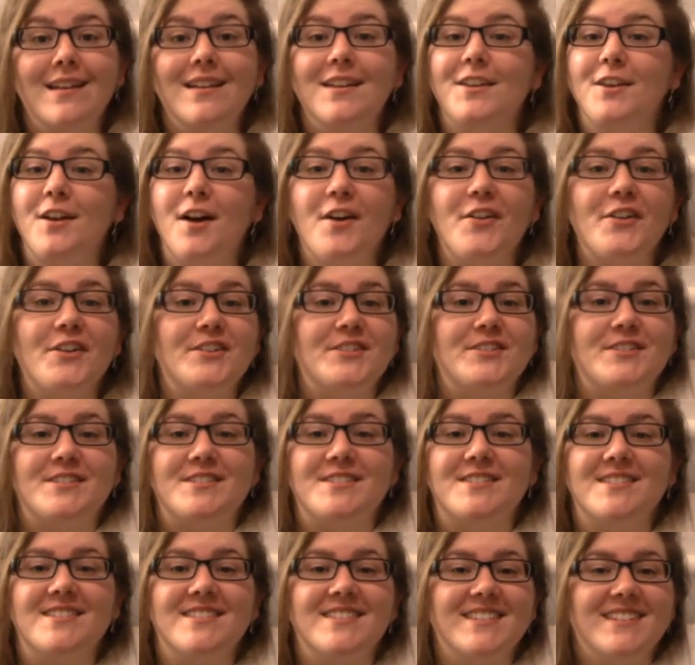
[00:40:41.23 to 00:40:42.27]
Y'all are
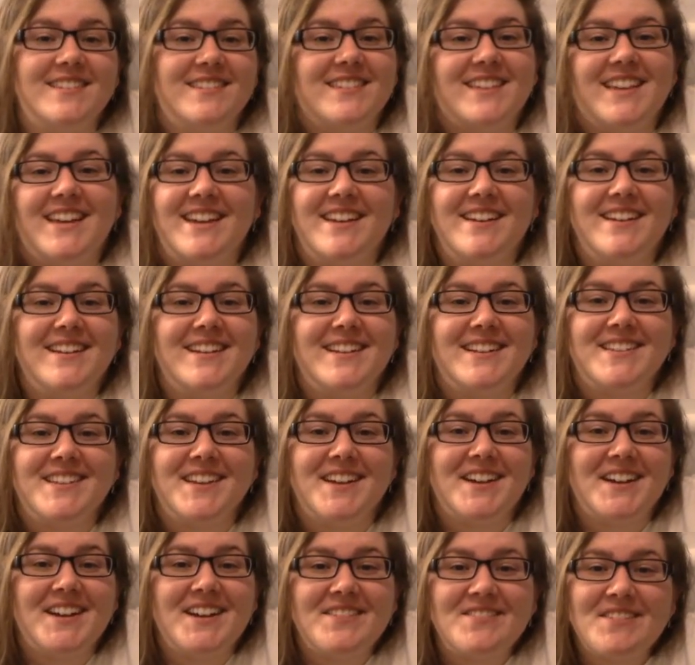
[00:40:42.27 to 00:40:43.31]
just getting
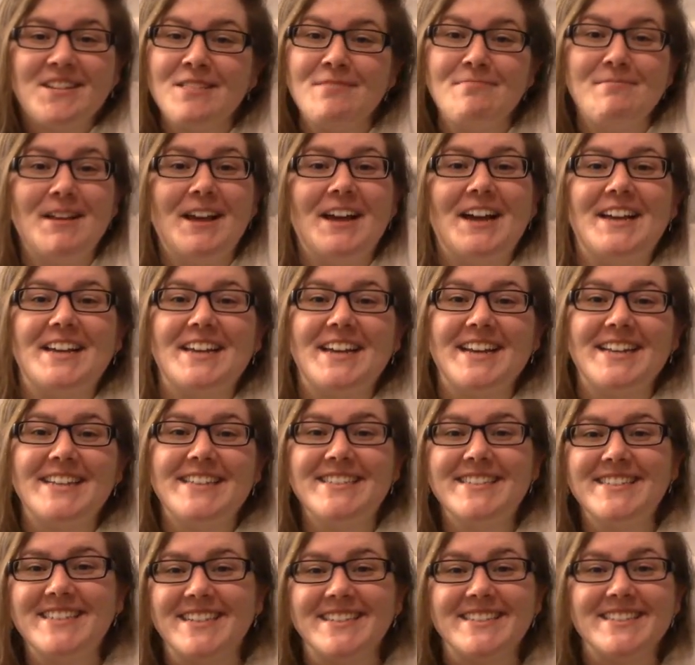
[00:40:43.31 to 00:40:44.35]
excited with me, I
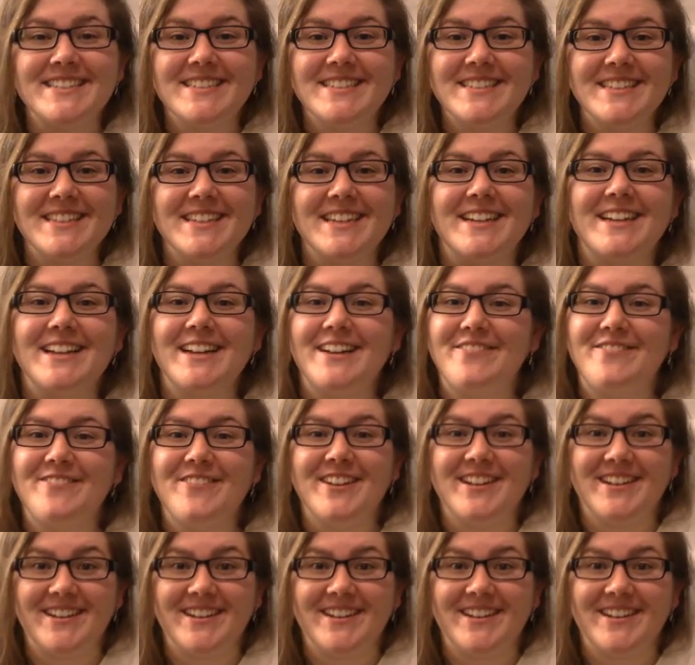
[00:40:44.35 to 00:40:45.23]
guess, because it's like I